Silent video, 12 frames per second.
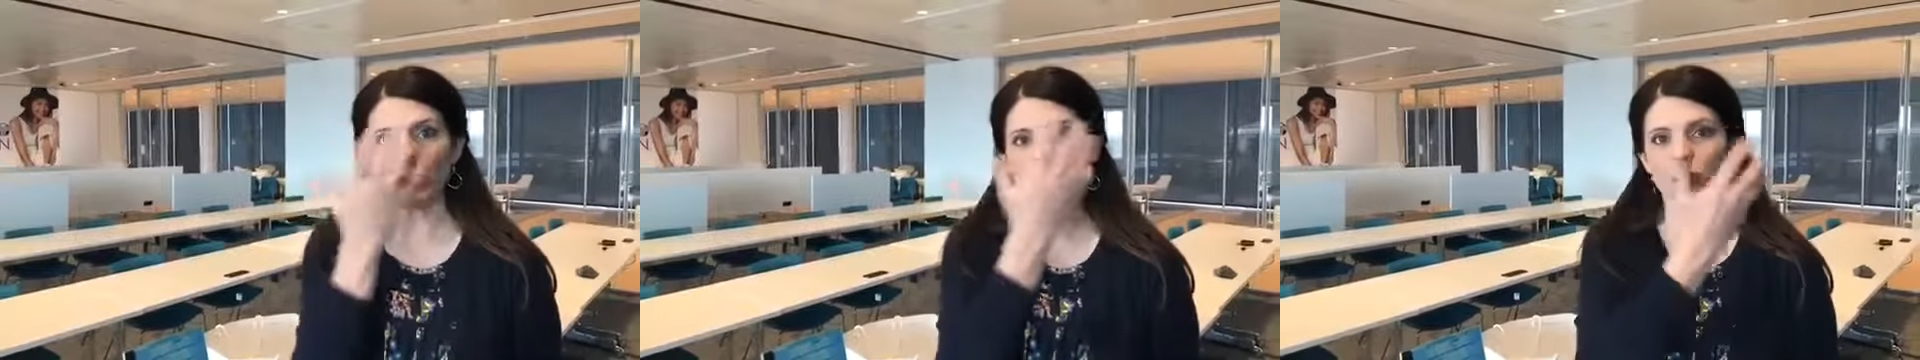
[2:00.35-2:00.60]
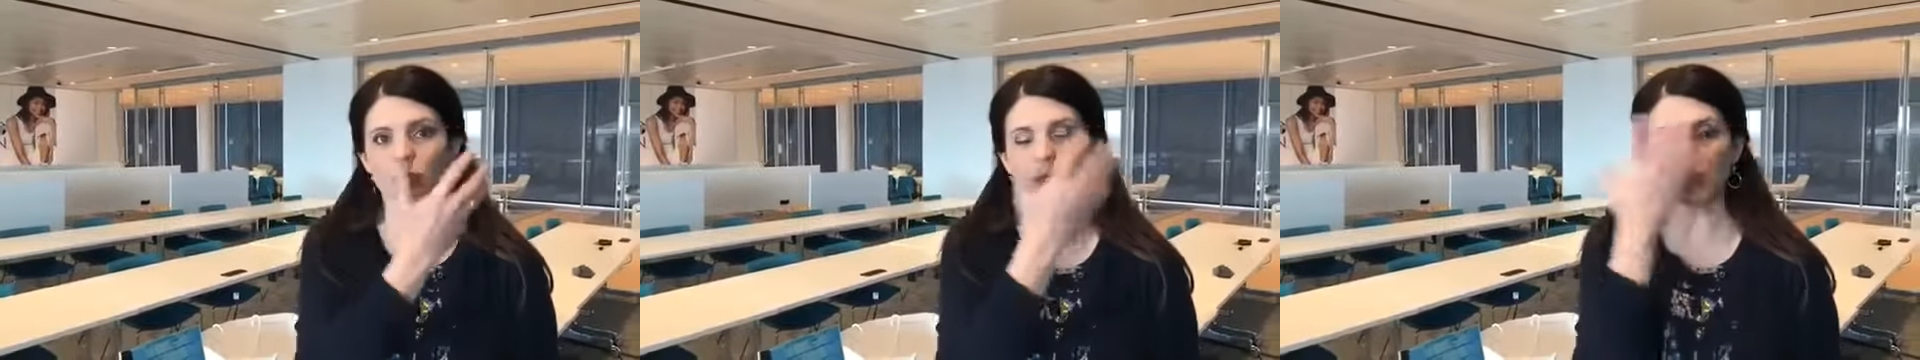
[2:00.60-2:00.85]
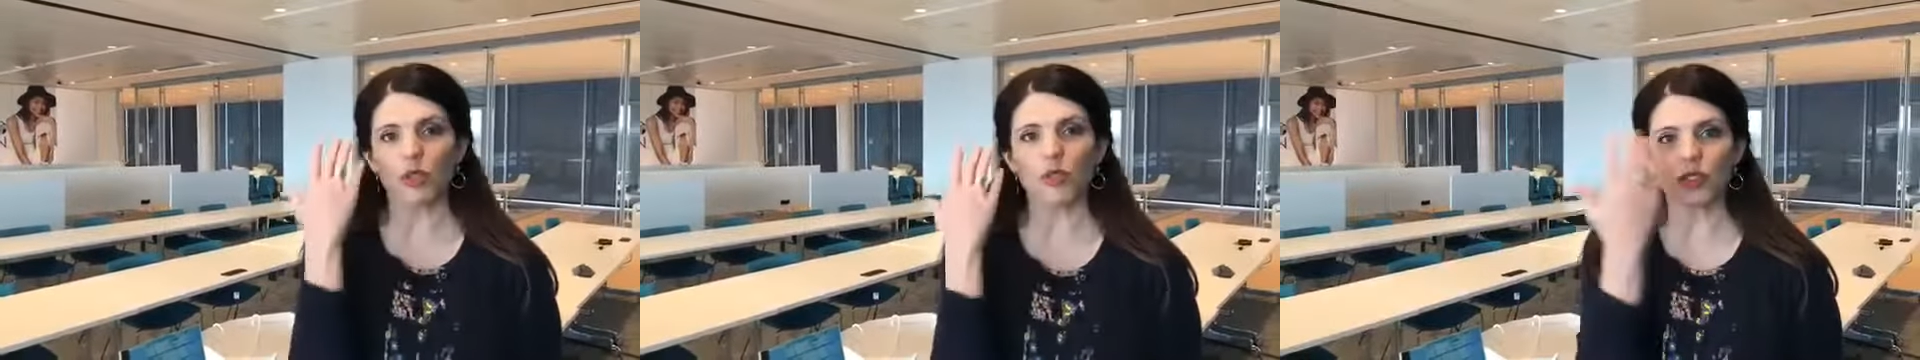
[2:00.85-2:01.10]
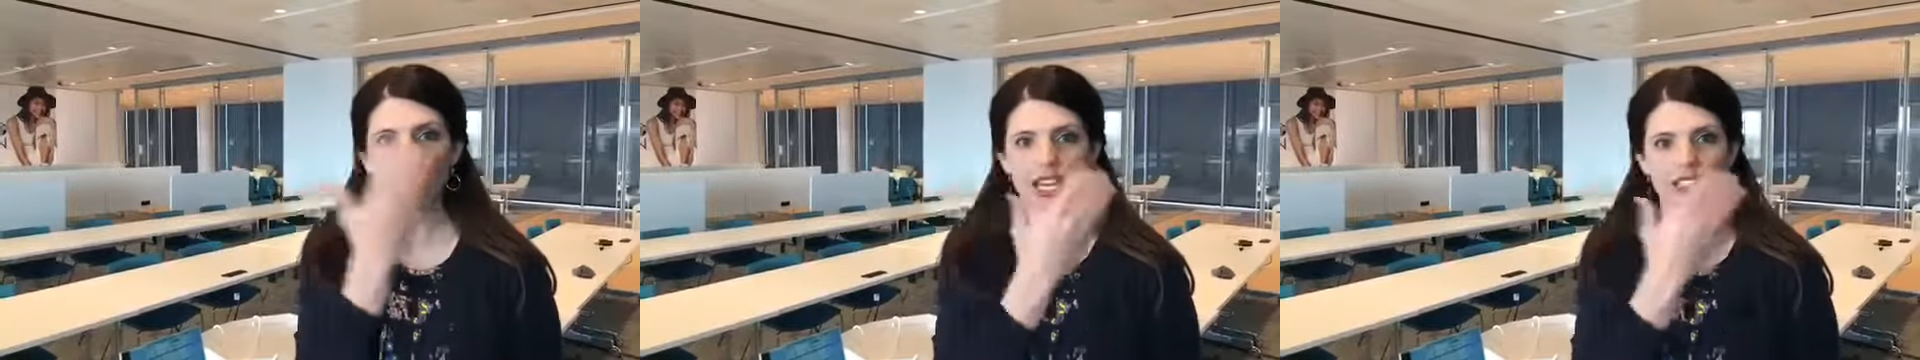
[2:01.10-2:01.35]
between
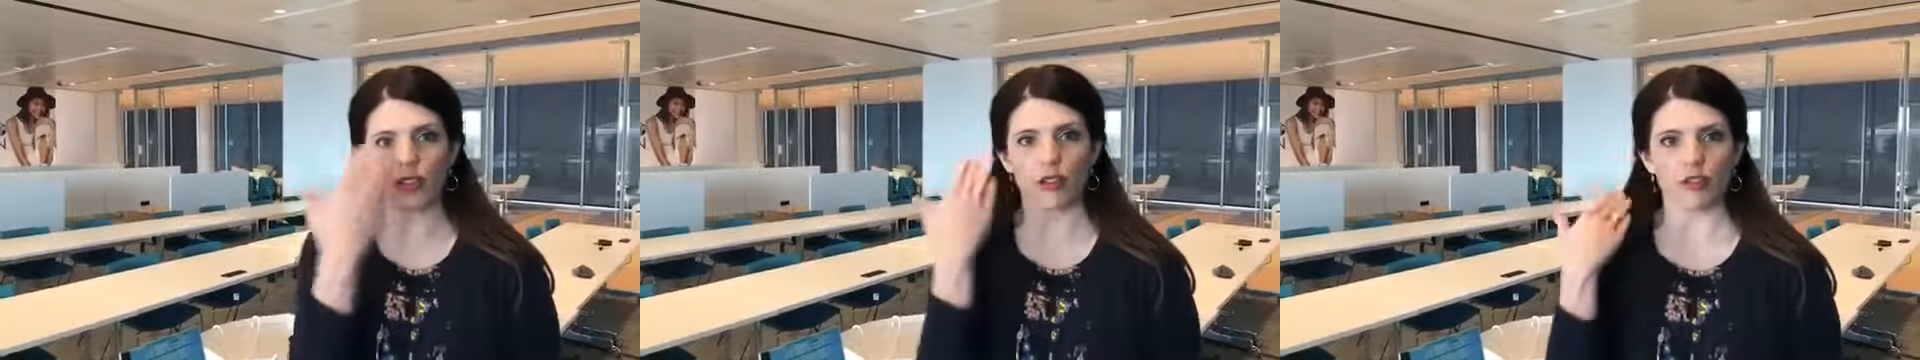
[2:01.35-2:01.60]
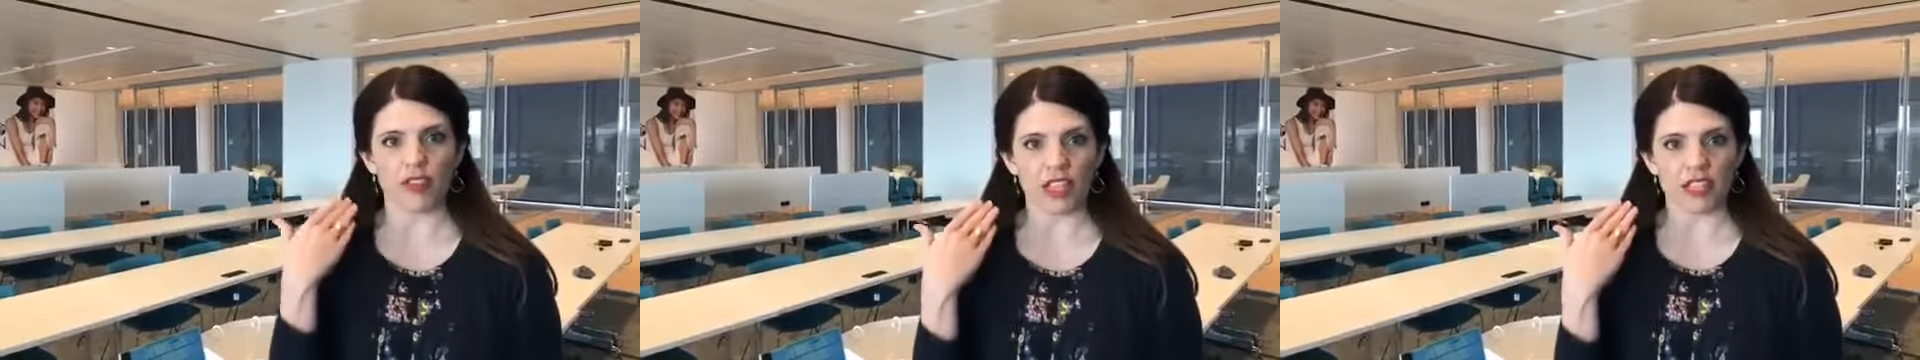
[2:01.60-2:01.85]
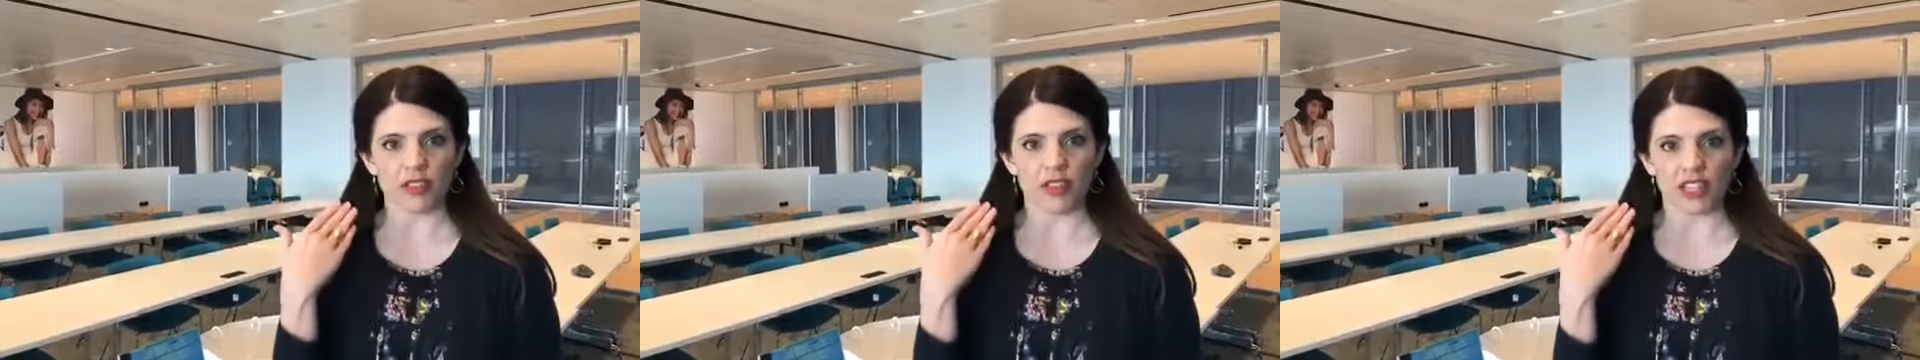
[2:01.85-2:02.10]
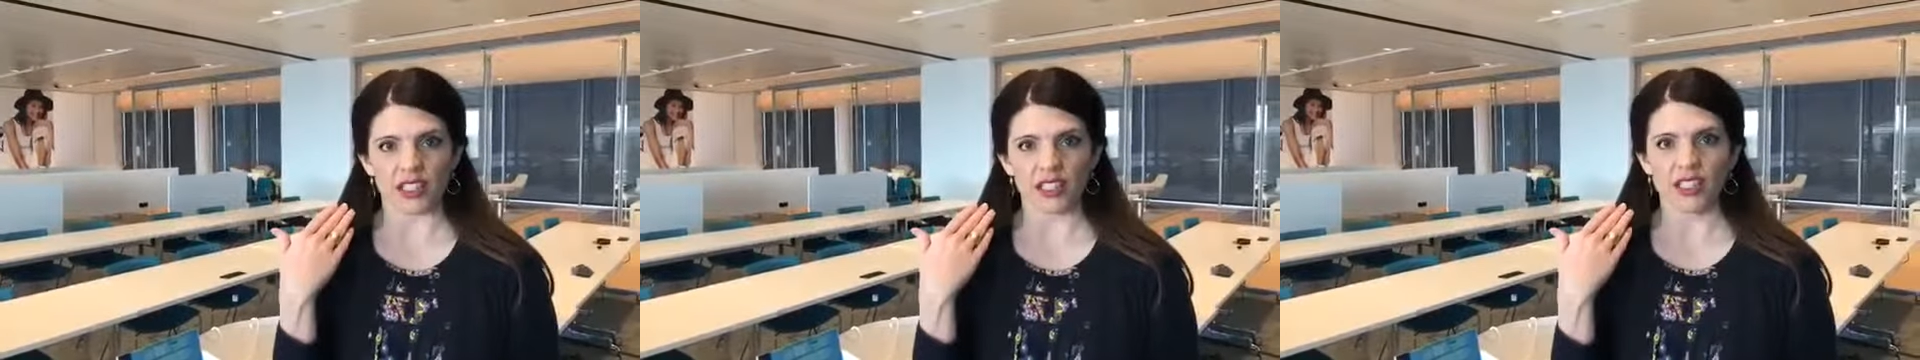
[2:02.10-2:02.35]
two sides of their face
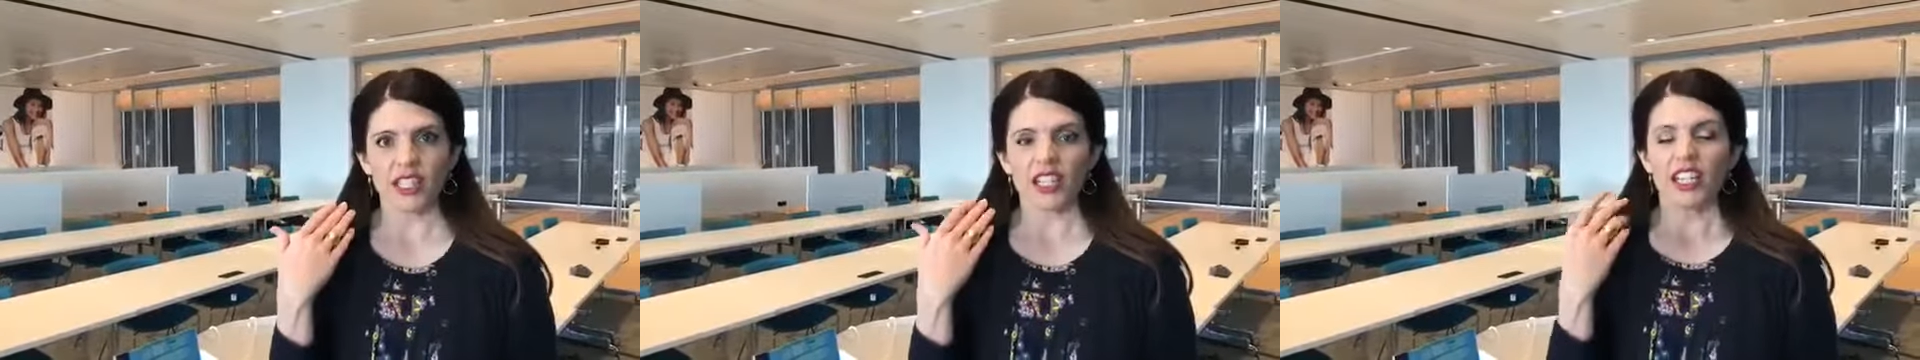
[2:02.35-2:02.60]
feel.